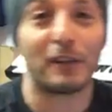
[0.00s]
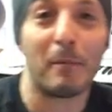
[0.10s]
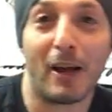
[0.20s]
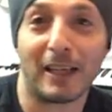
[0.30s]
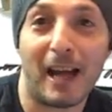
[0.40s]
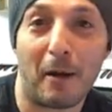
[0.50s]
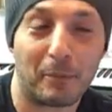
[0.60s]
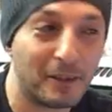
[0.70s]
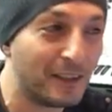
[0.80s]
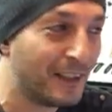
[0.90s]
of them light
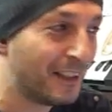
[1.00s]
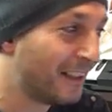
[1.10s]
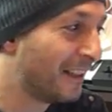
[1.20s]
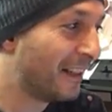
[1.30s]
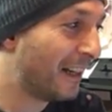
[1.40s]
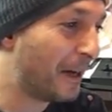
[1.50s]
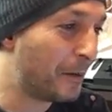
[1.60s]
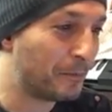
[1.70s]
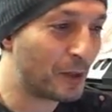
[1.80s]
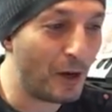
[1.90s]
up.
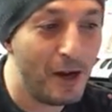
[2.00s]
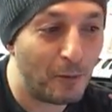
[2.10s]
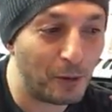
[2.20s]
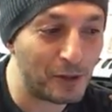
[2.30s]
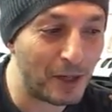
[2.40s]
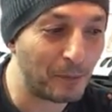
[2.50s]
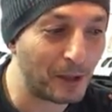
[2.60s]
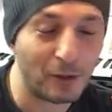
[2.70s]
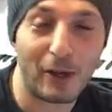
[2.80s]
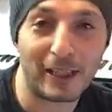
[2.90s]
So I wanted
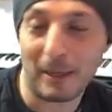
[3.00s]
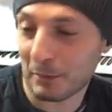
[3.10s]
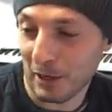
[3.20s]
something to light up.